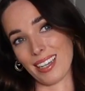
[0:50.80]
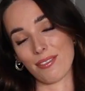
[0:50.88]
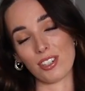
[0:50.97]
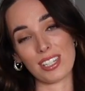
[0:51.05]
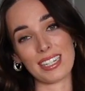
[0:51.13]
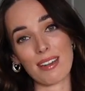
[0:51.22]

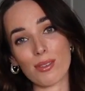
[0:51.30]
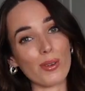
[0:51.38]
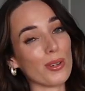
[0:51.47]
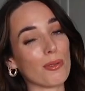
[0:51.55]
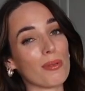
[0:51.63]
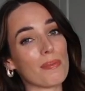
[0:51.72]
I've just never
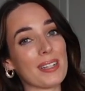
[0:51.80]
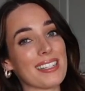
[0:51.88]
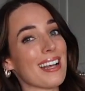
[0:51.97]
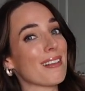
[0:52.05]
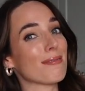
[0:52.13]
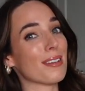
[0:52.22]
ordered one
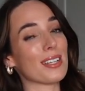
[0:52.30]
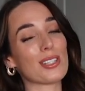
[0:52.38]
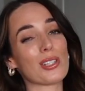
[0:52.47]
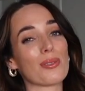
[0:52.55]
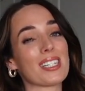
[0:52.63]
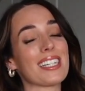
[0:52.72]
myself.
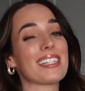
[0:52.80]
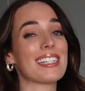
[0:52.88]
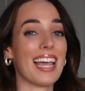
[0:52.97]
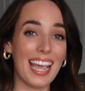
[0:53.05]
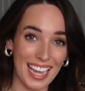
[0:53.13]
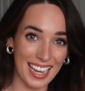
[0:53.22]
So
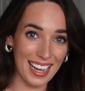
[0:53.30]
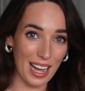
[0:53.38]
today